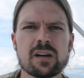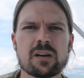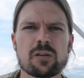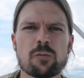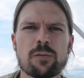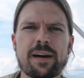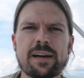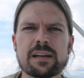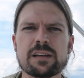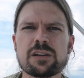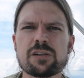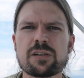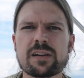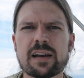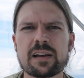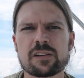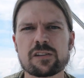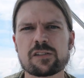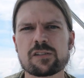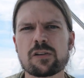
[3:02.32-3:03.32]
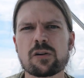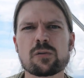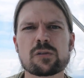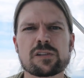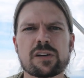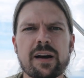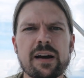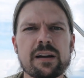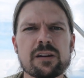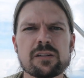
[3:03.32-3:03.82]
right? You get so
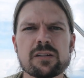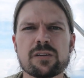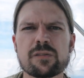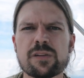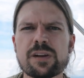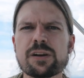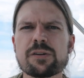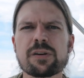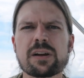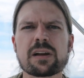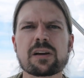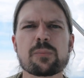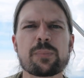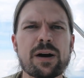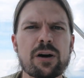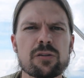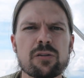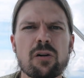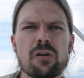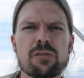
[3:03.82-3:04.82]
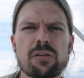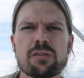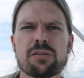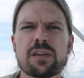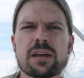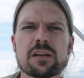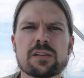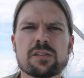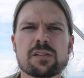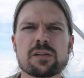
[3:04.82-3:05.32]
tired of hearing about all the
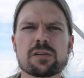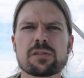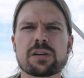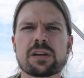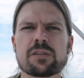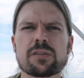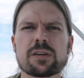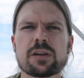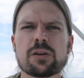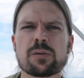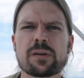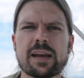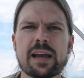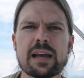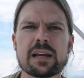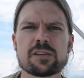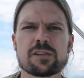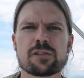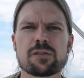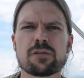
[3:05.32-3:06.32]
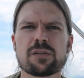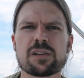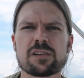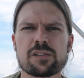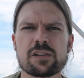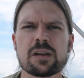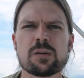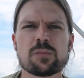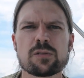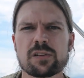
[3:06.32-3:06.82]
things that are giving you cancer, it
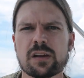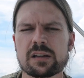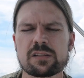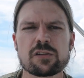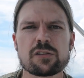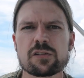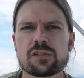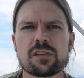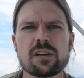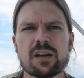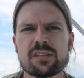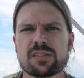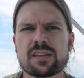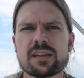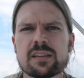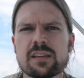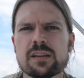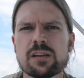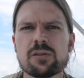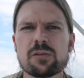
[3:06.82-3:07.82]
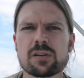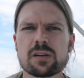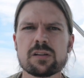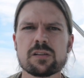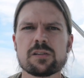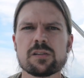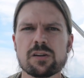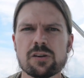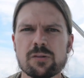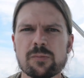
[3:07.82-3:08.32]
seems like there's nothing that you can
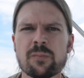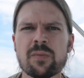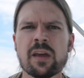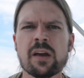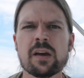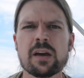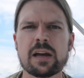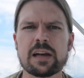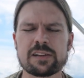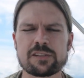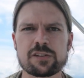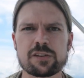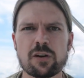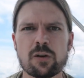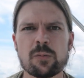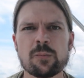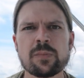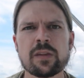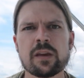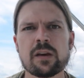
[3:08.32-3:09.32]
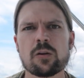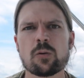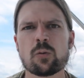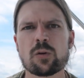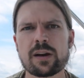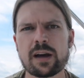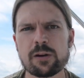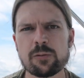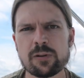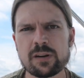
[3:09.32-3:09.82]
do. And so,
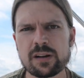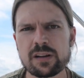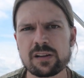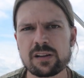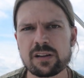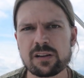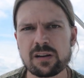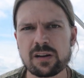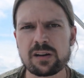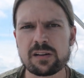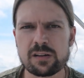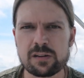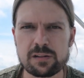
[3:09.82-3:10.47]
what I want to uh,